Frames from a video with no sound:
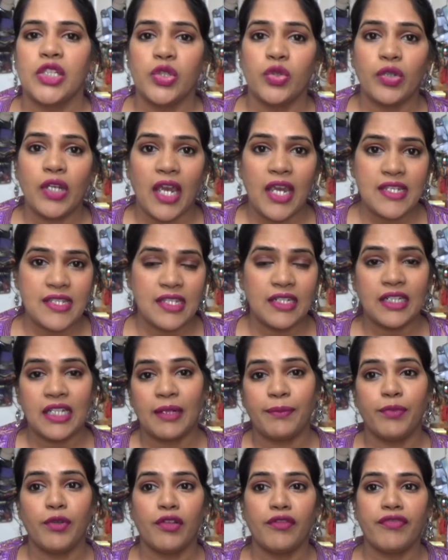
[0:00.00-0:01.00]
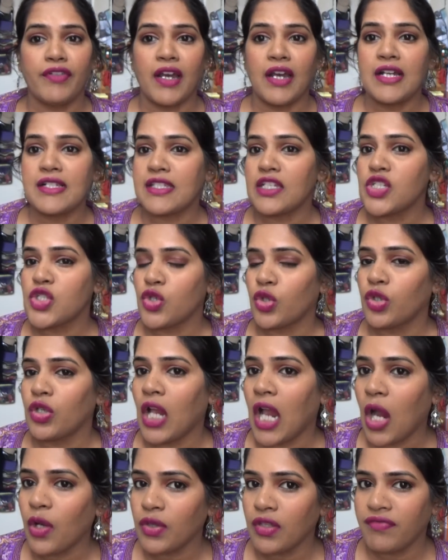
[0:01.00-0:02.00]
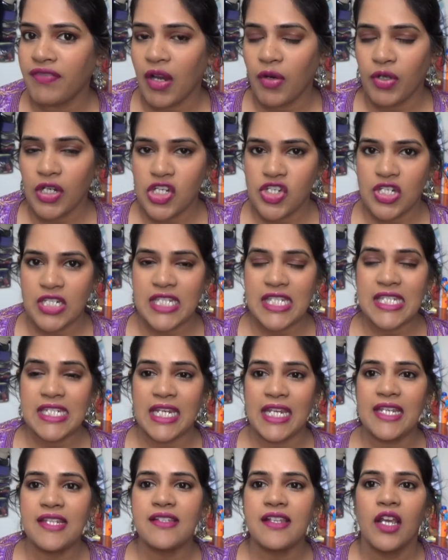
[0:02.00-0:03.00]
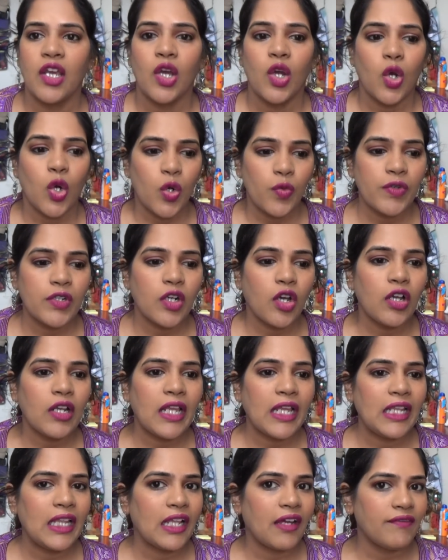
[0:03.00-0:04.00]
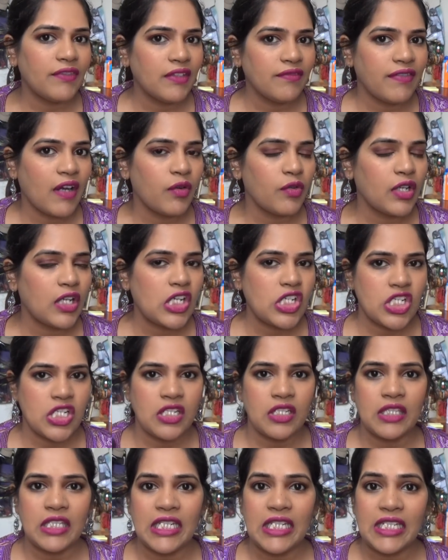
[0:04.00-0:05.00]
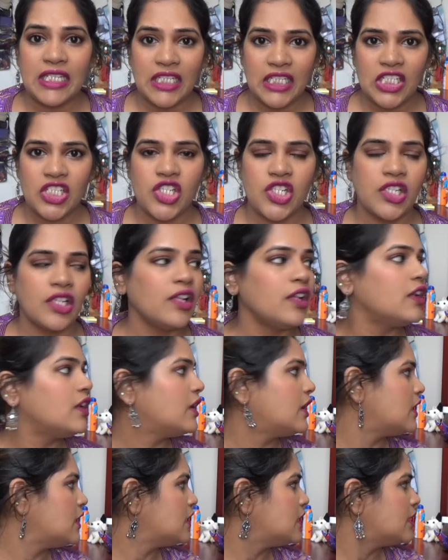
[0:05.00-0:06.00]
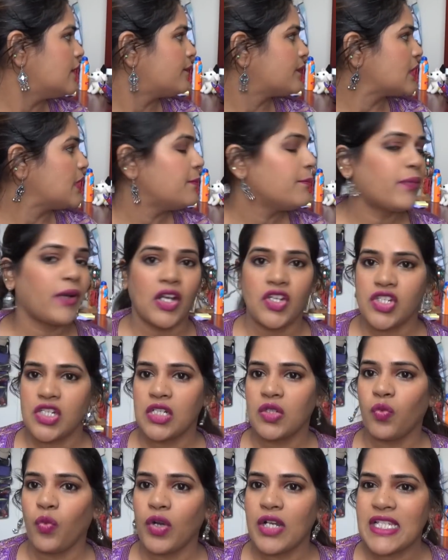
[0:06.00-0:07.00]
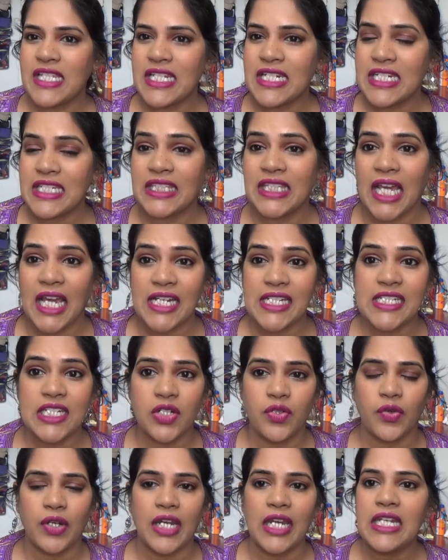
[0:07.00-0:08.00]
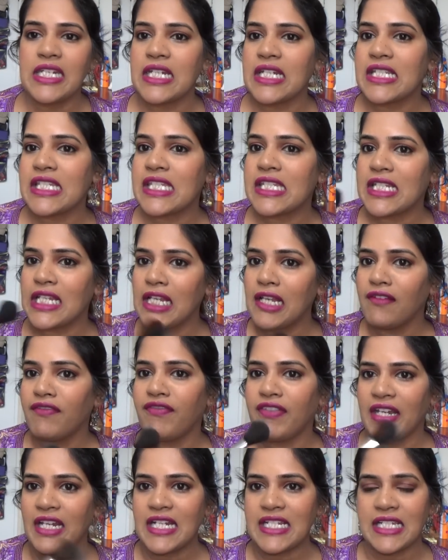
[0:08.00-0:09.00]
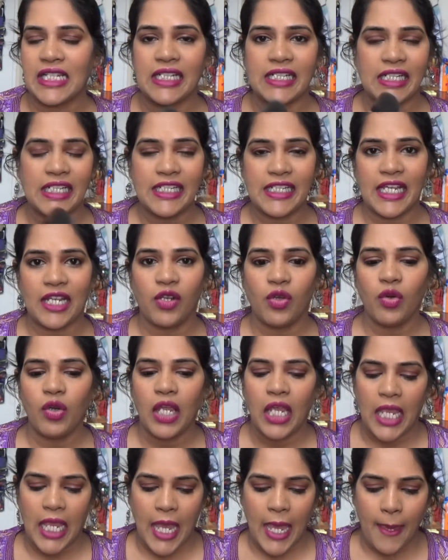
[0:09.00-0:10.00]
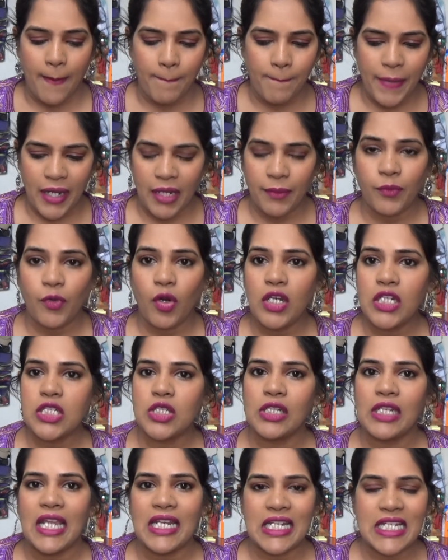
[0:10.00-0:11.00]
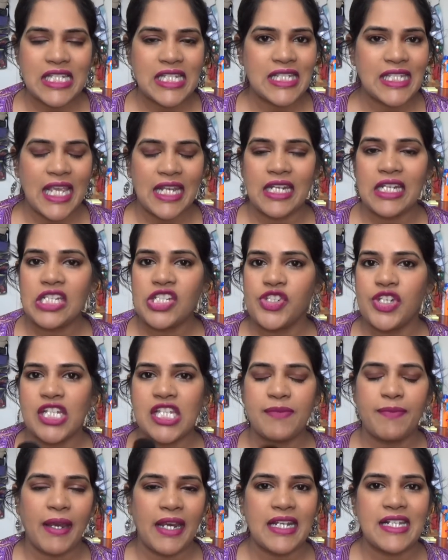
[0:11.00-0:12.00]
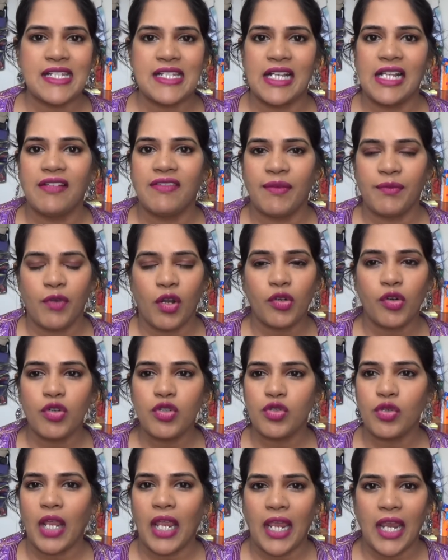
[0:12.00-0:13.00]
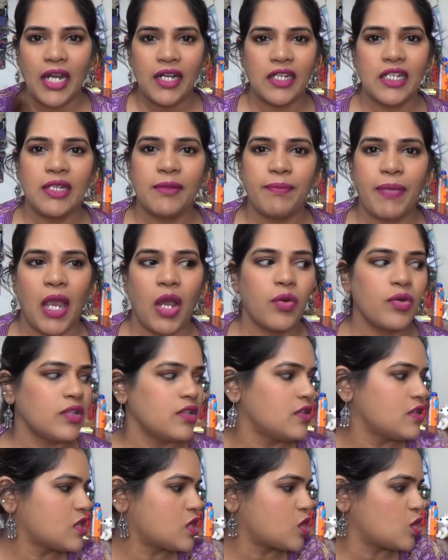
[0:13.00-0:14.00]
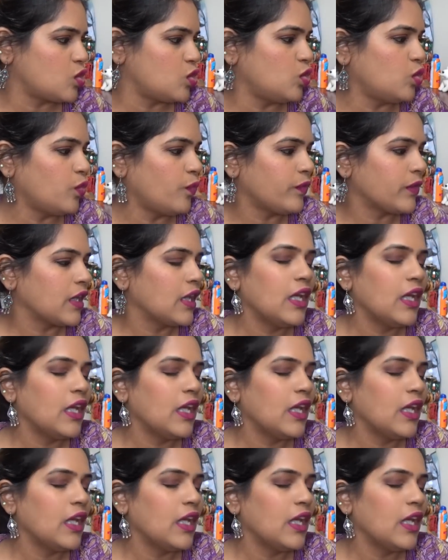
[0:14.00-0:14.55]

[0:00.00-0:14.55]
you guys in a couple of hours and show you how the foundation stays. Overall, I love the foundation. The initial impression wasn't that great. It still feels a little yellow, but I'm going to let it set in just by itself. I'm not going to add any powders to